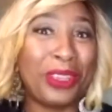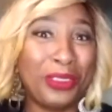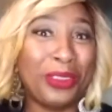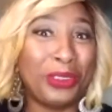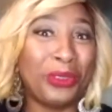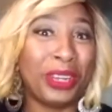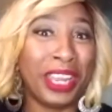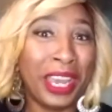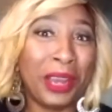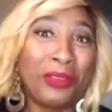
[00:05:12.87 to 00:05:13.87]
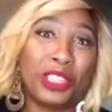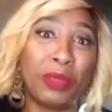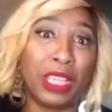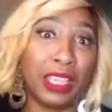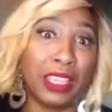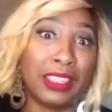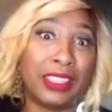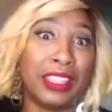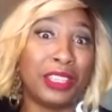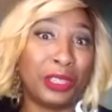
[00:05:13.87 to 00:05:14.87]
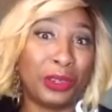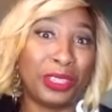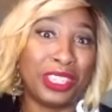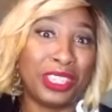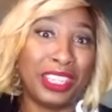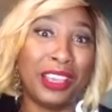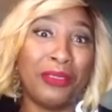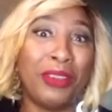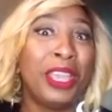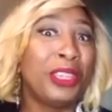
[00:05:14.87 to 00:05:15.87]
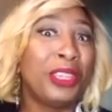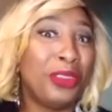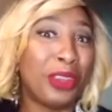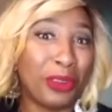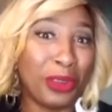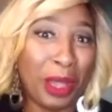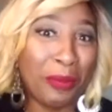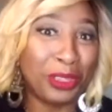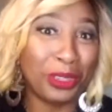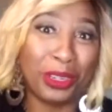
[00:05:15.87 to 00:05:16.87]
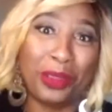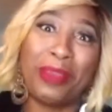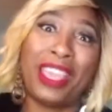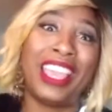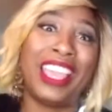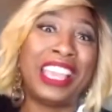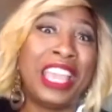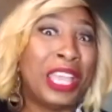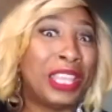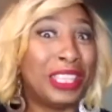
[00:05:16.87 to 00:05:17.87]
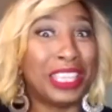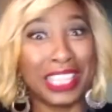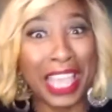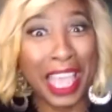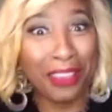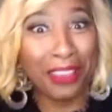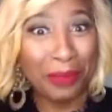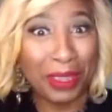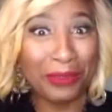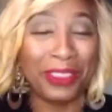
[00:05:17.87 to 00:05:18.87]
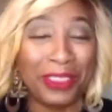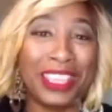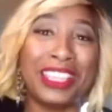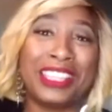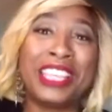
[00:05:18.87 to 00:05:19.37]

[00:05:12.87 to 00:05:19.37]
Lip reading: doing hair just because the uncertainty of you never know how much you're going to make, doesn't have any benefits,